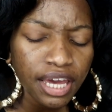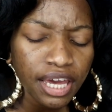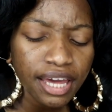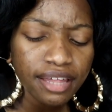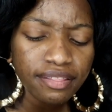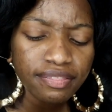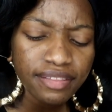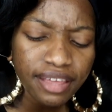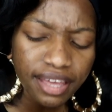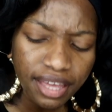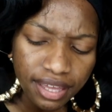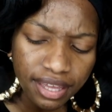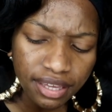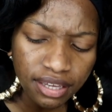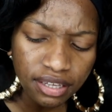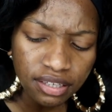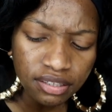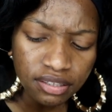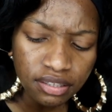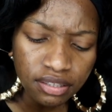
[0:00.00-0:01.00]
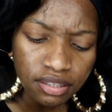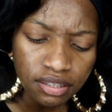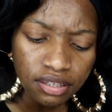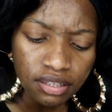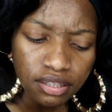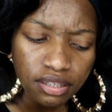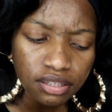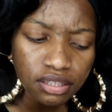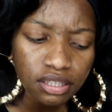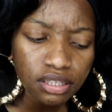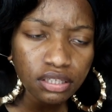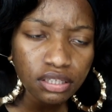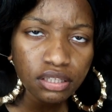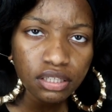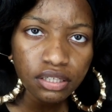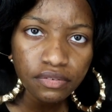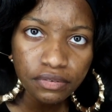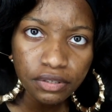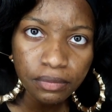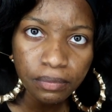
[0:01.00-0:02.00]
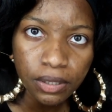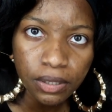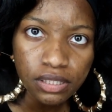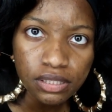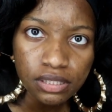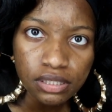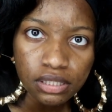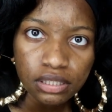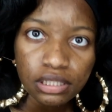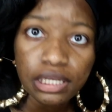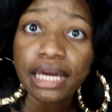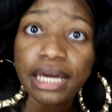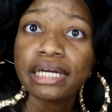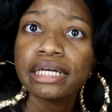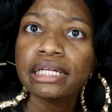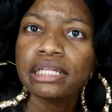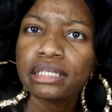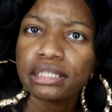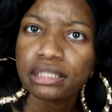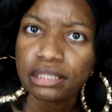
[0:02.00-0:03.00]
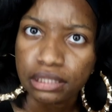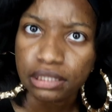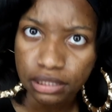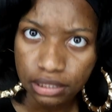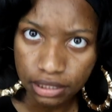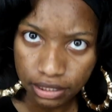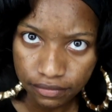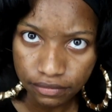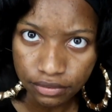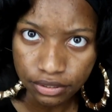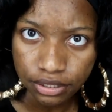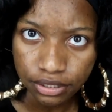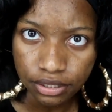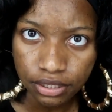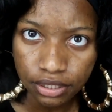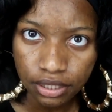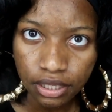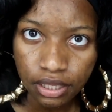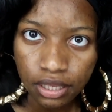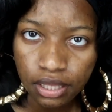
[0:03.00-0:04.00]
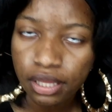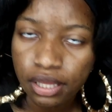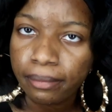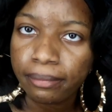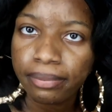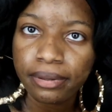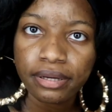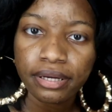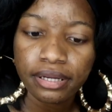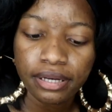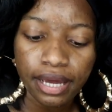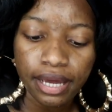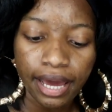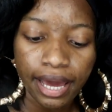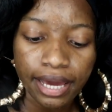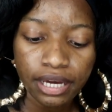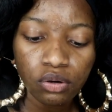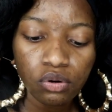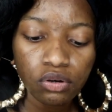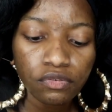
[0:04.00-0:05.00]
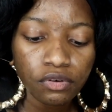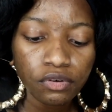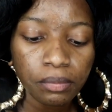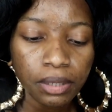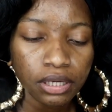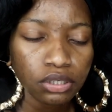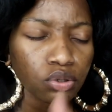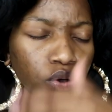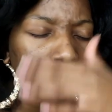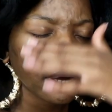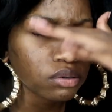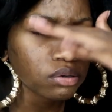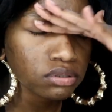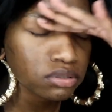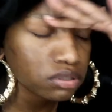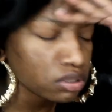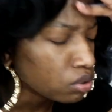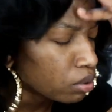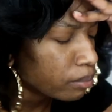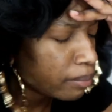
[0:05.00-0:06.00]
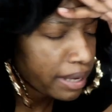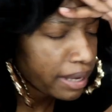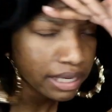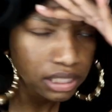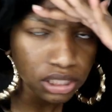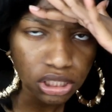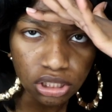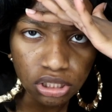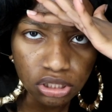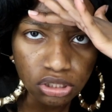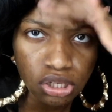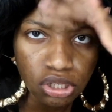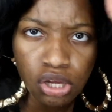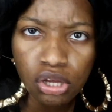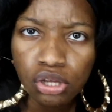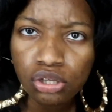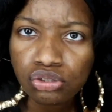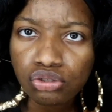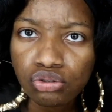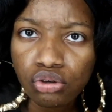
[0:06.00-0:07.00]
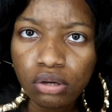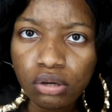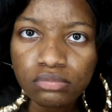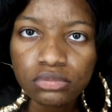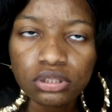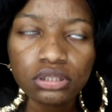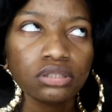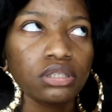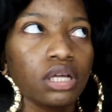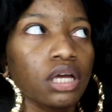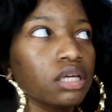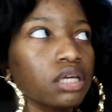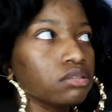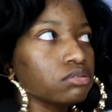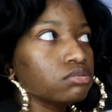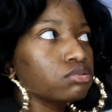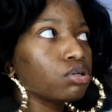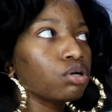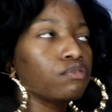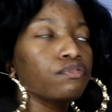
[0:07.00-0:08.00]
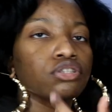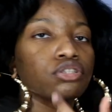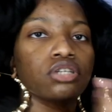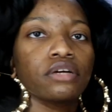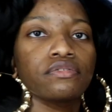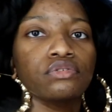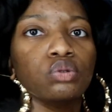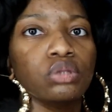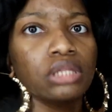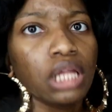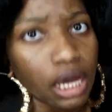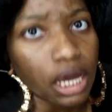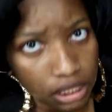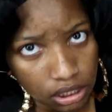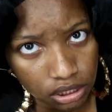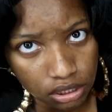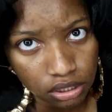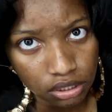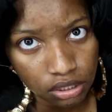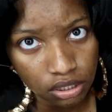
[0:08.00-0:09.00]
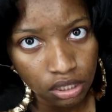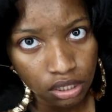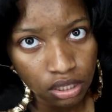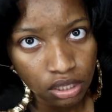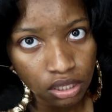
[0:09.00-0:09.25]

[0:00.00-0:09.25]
and then the delivery person had clicked delivered but i go in front of my door i don't see no package so i'm just like so first off you lying